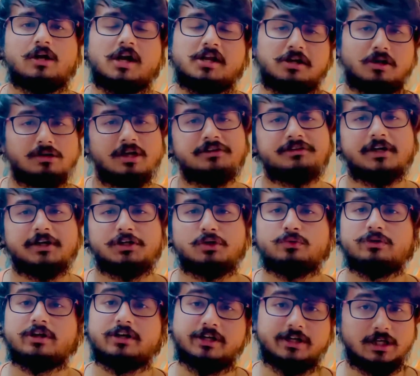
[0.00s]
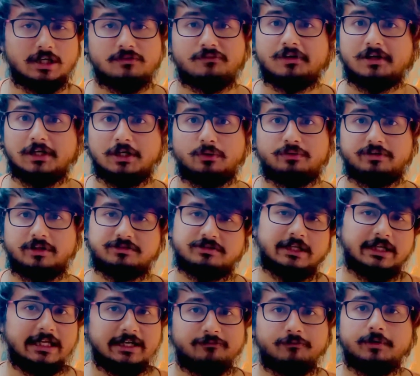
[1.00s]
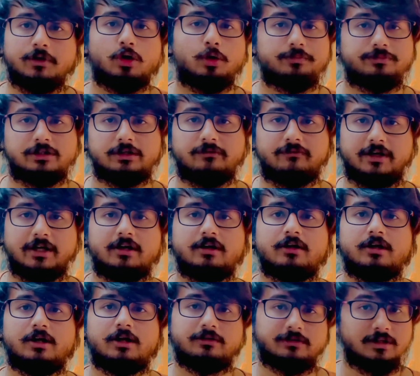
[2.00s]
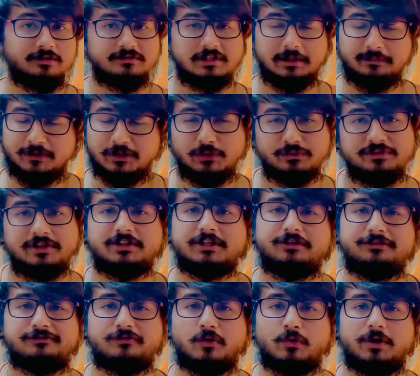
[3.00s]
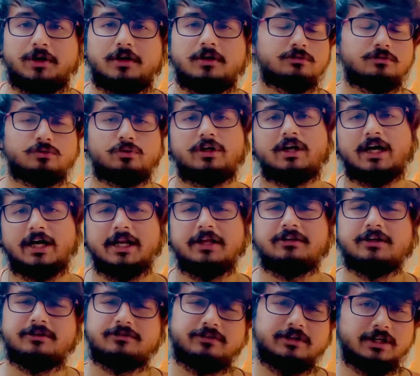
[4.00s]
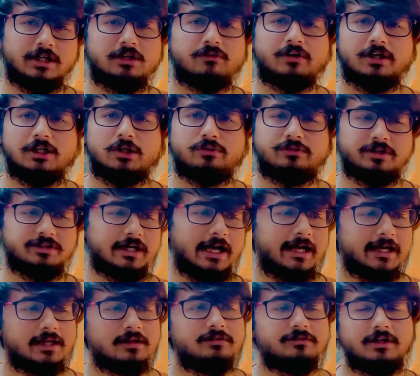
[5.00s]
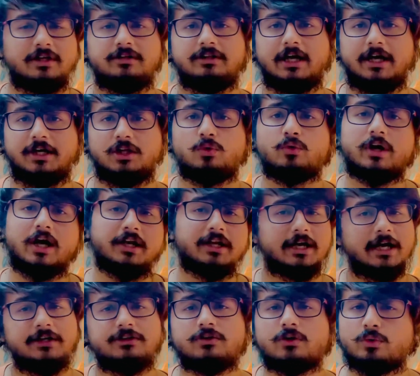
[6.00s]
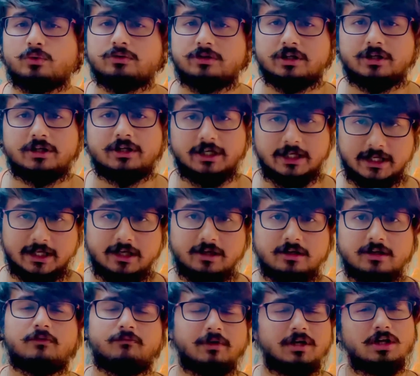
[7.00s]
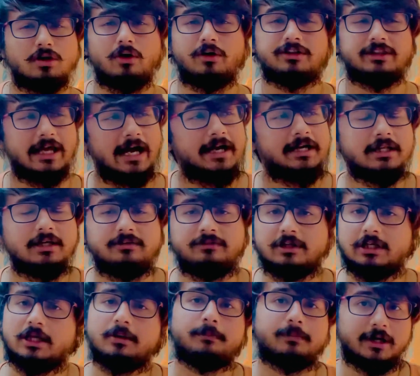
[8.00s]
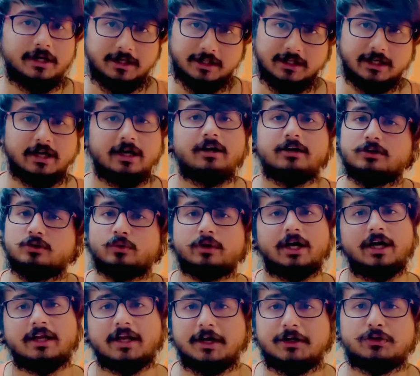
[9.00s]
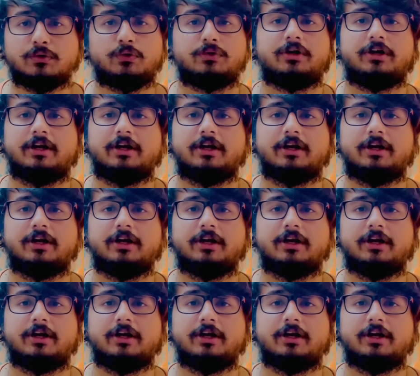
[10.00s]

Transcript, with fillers: Now let's get to the real world usage that I've been observing since I've been using this phone. So regarding its real world usage, I can say that you can get through the day, well not that easily, but yeah, you can get through the